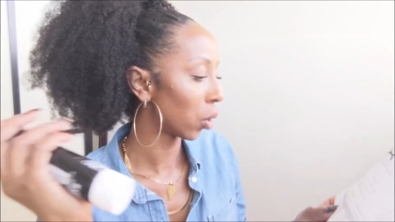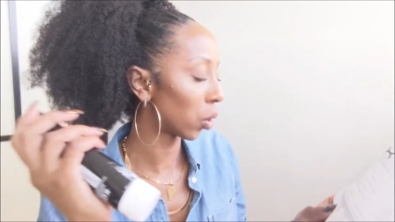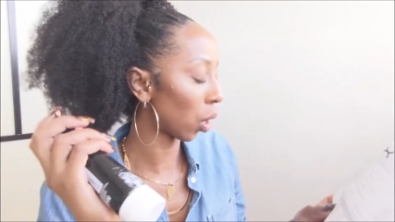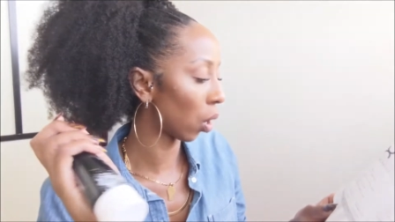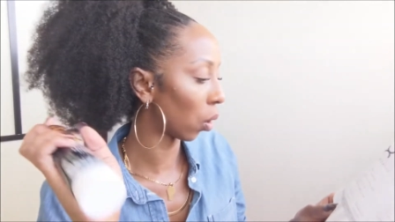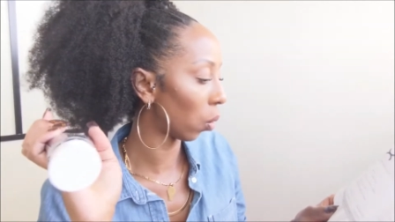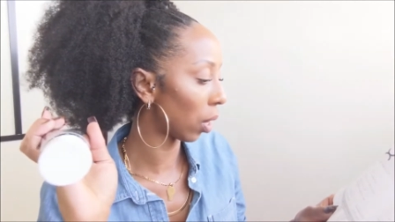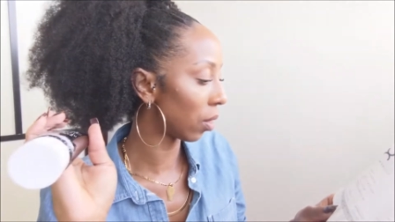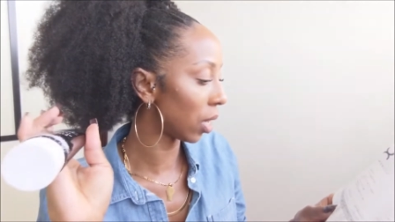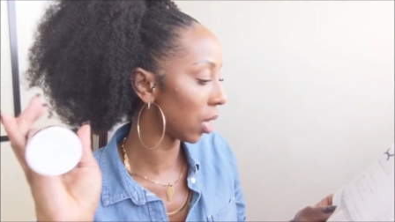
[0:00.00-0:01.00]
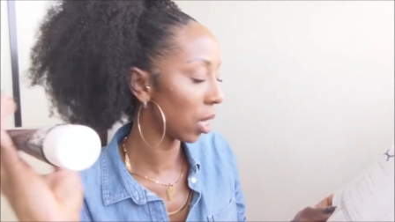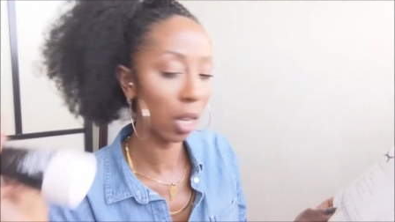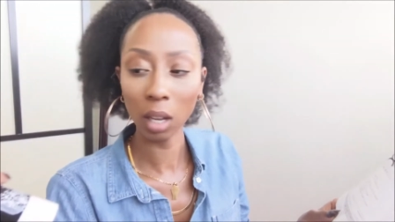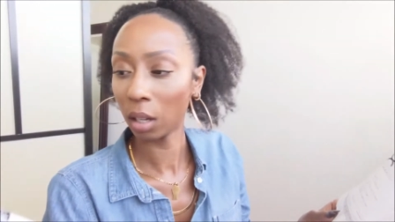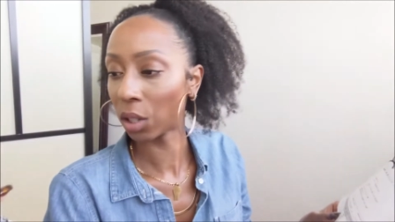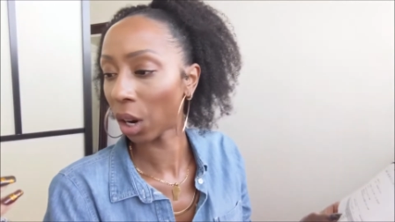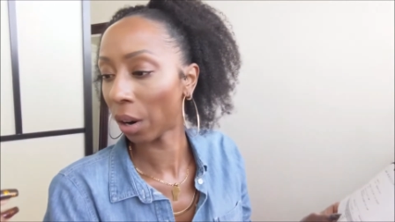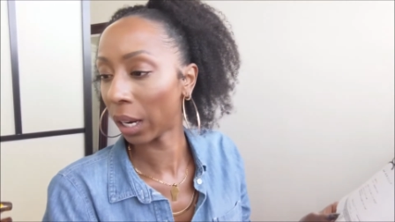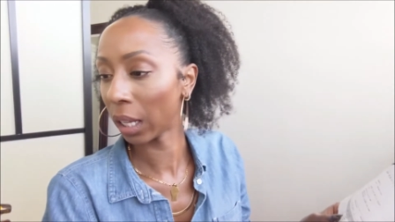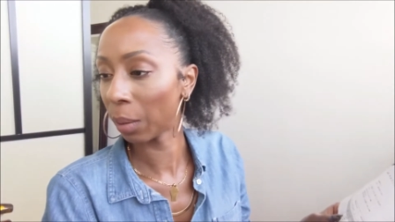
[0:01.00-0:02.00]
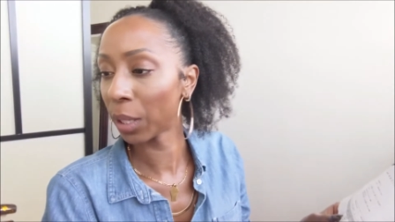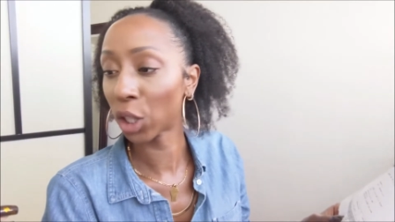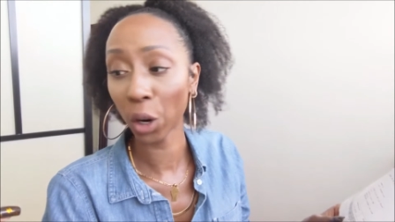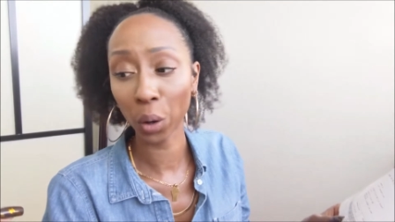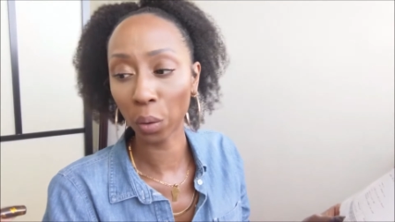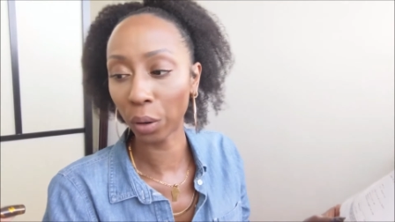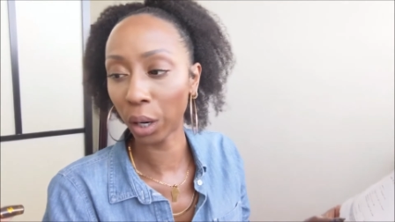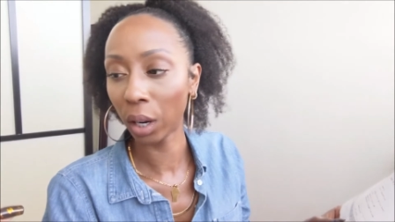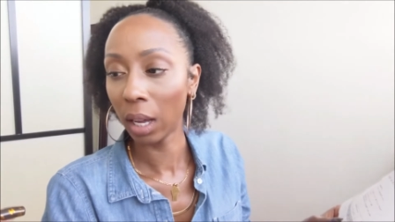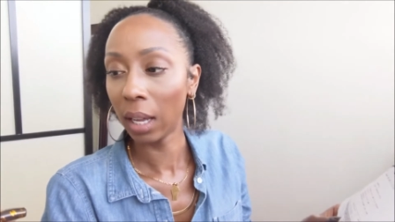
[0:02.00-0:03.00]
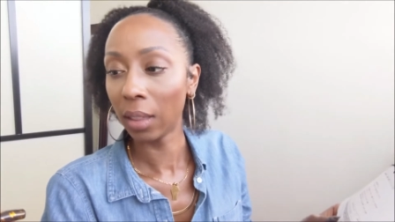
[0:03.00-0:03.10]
So the sorry, let me start over.